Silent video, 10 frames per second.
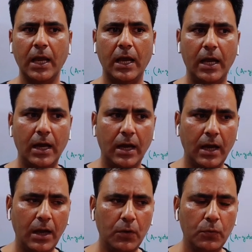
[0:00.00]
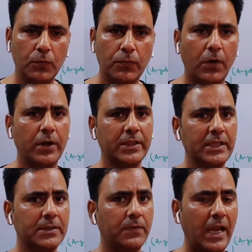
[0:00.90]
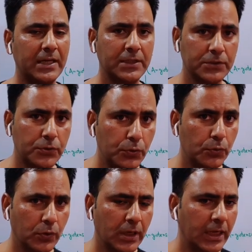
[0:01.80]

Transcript: How far this fact is true?